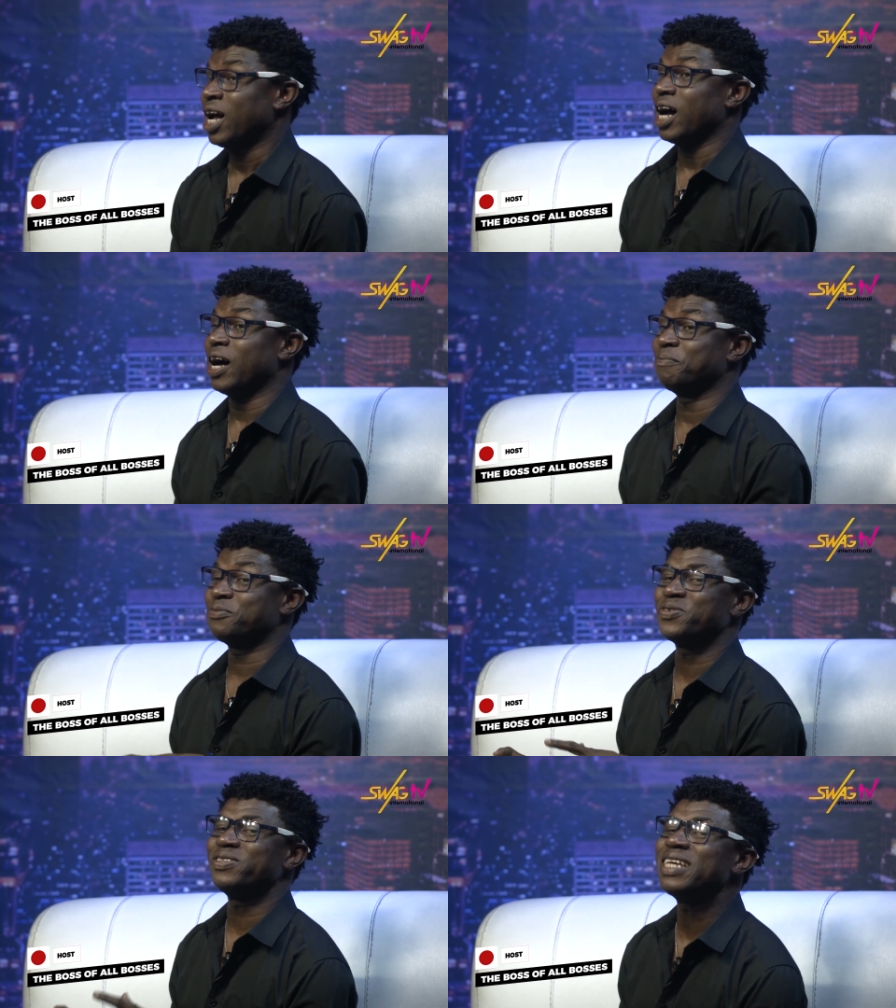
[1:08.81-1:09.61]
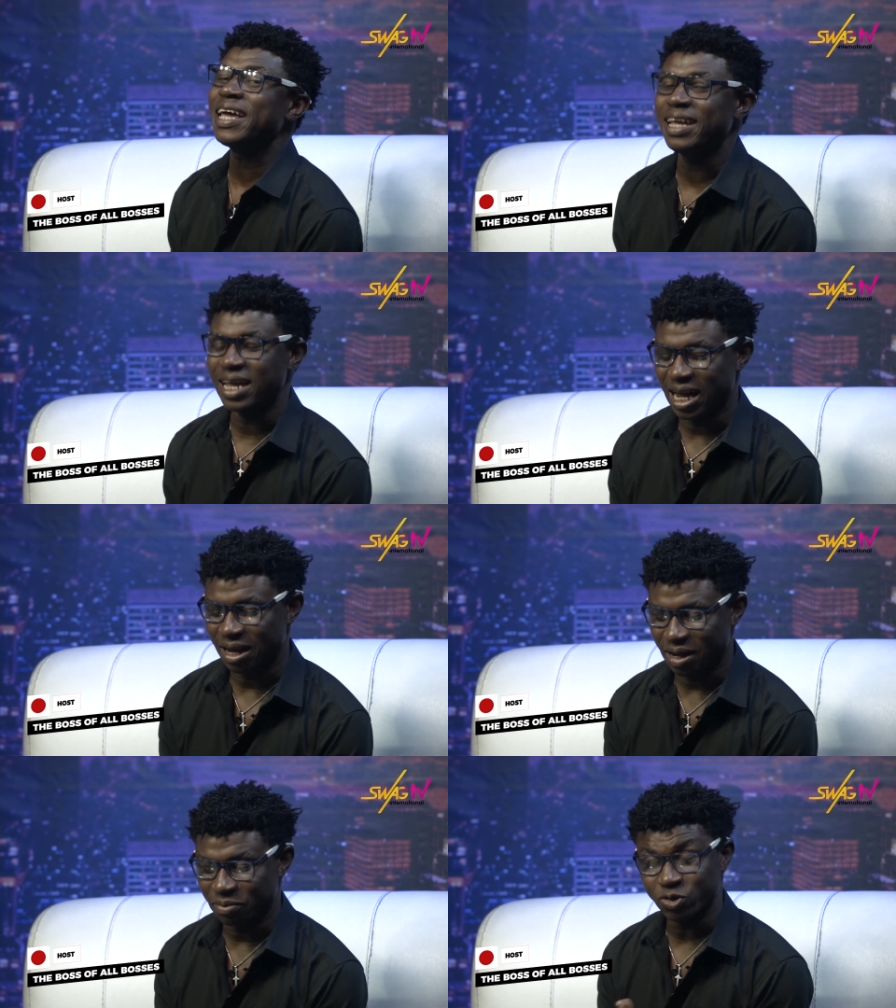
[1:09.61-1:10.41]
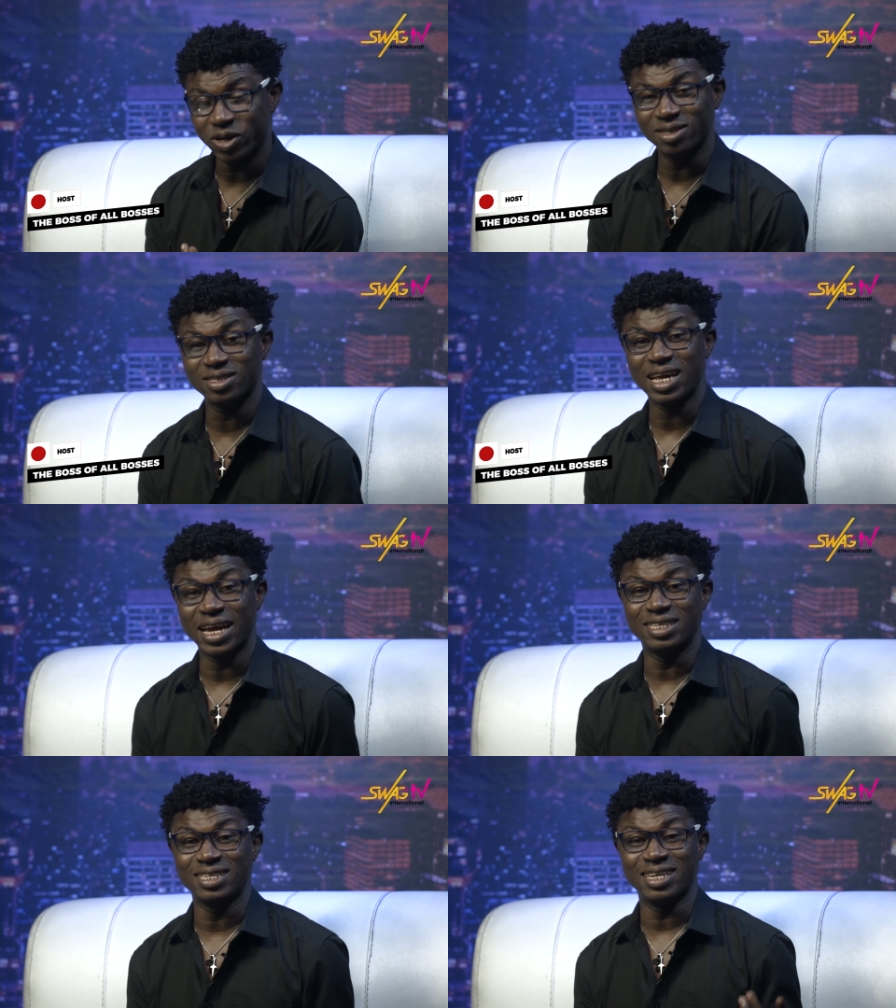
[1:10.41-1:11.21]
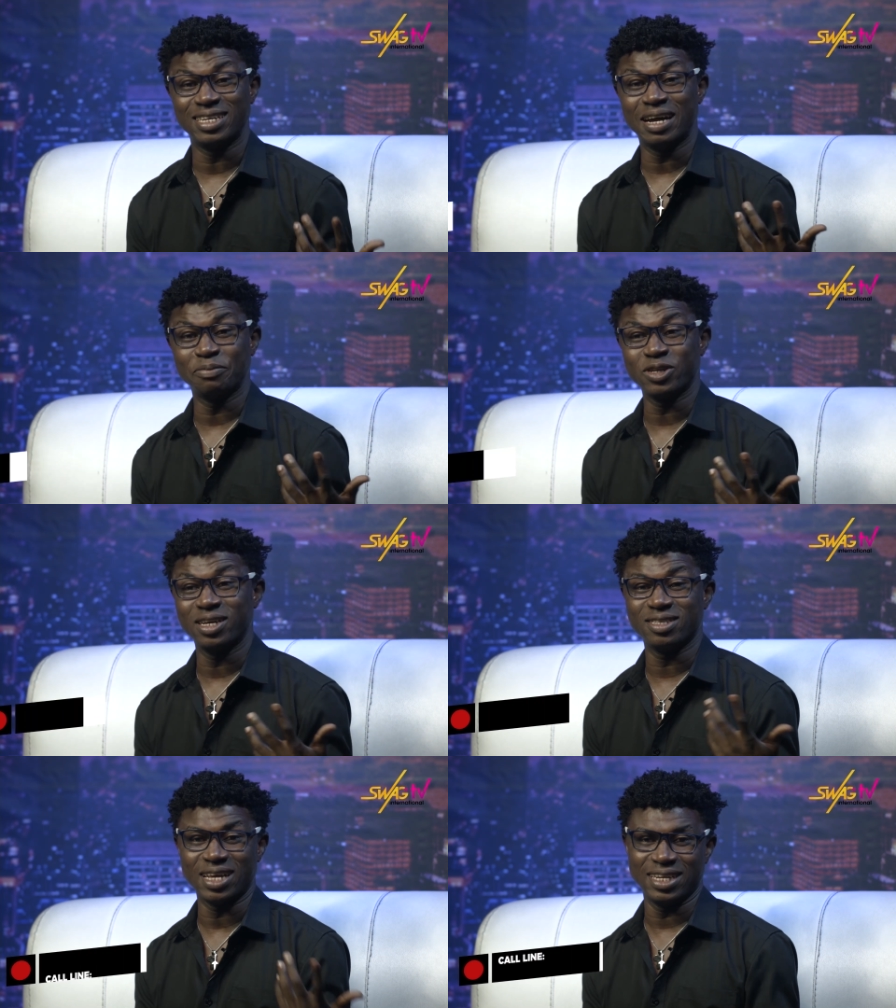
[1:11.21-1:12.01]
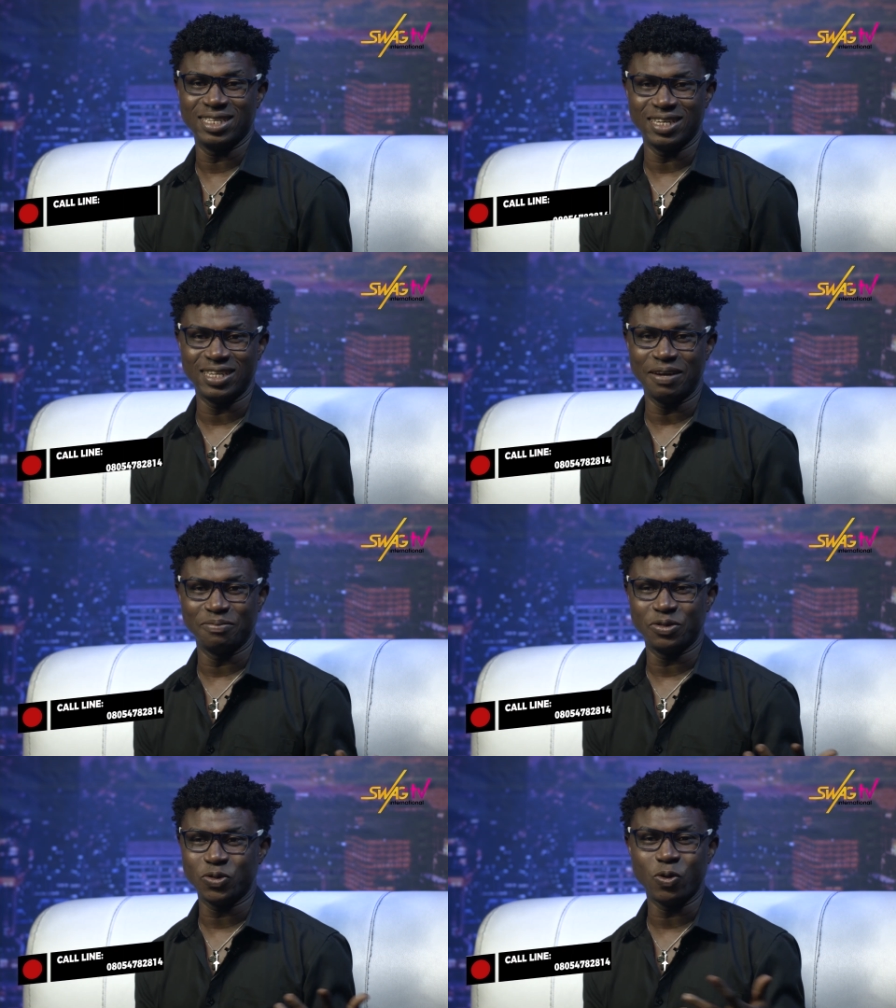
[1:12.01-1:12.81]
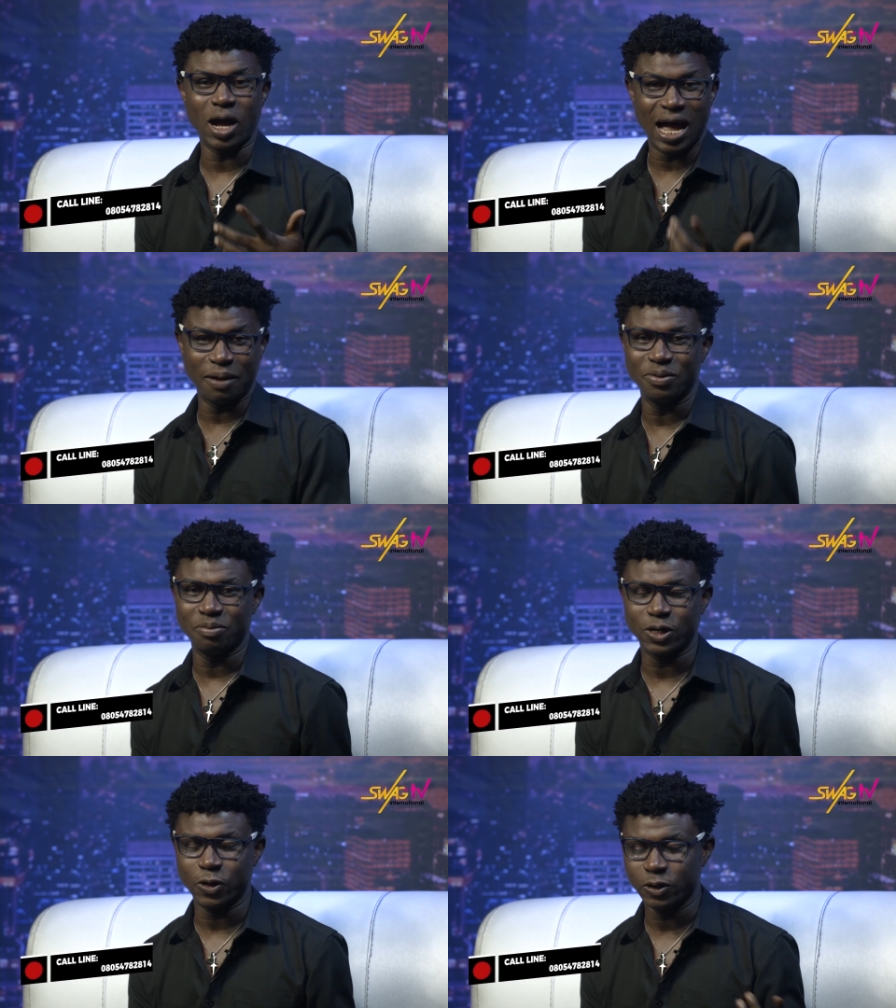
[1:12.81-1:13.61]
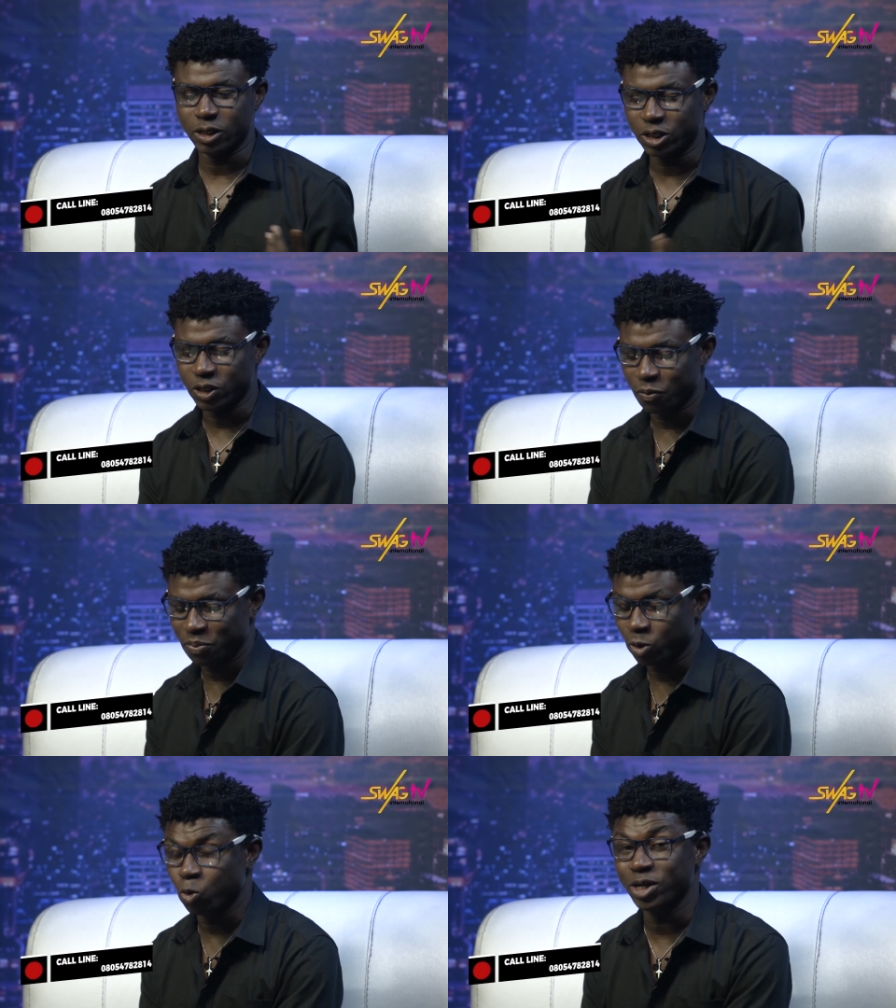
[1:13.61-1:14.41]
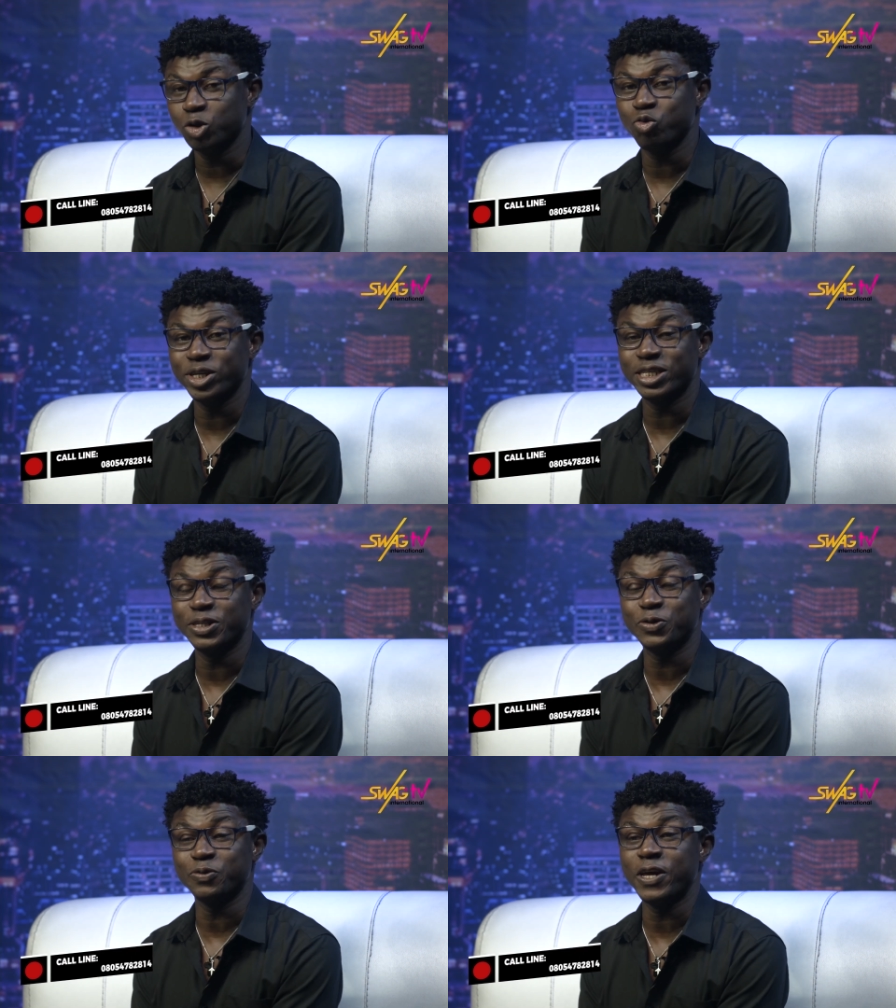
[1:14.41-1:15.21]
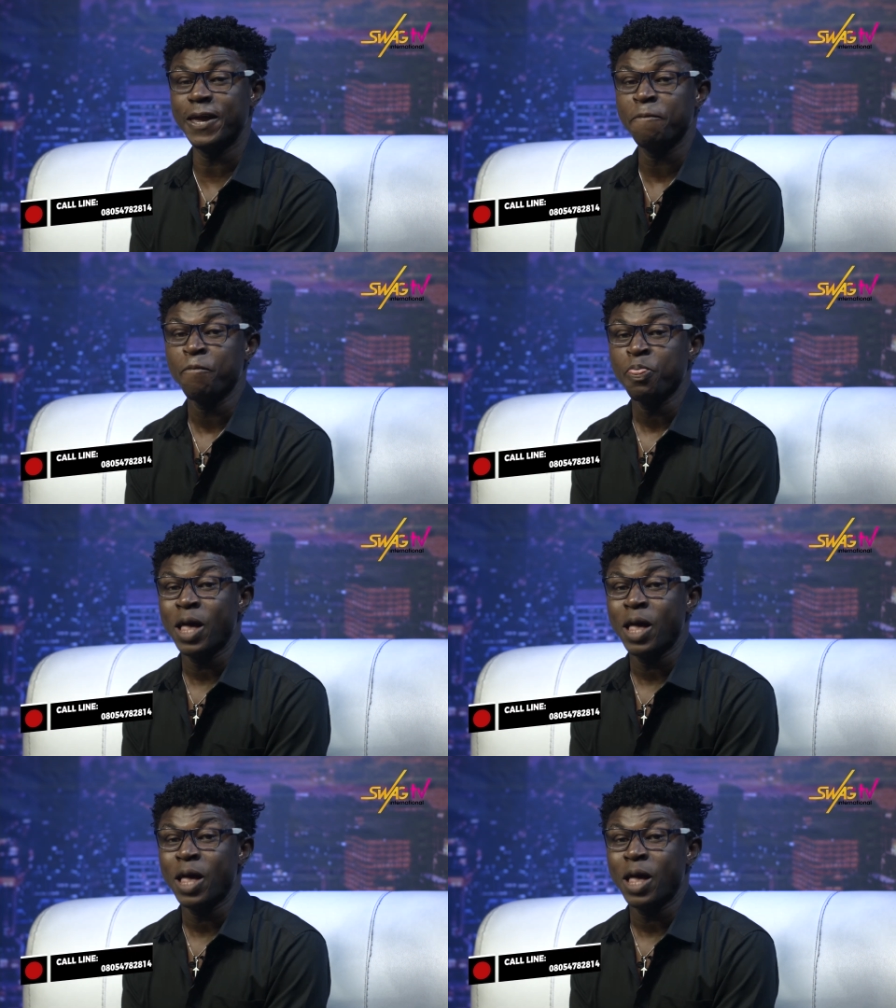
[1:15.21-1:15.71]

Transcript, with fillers: Uh, today, uh, I'm so excited. I'm so excited. I'm so happy because the topic we're tweeting today